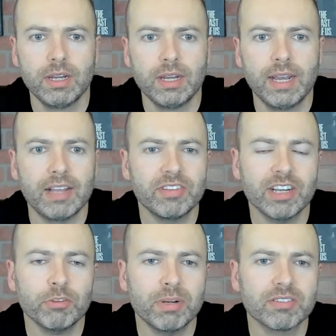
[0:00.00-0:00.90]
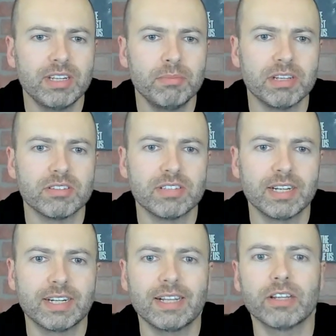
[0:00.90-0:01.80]
As the Xbox team has
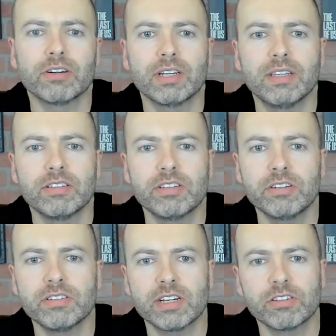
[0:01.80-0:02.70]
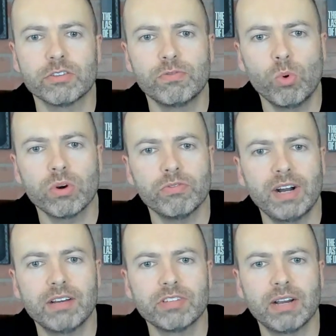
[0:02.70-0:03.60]
said clearly, the Series X is 4 to
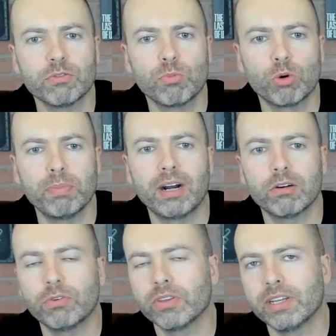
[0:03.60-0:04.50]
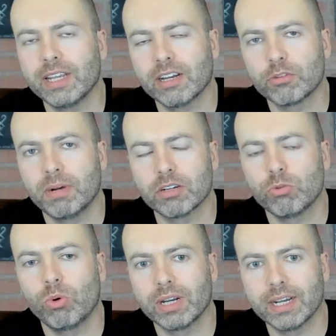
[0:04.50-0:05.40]
5 times more powerful than the Xbox
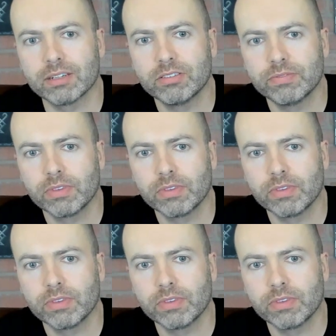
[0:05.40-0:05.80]
One X.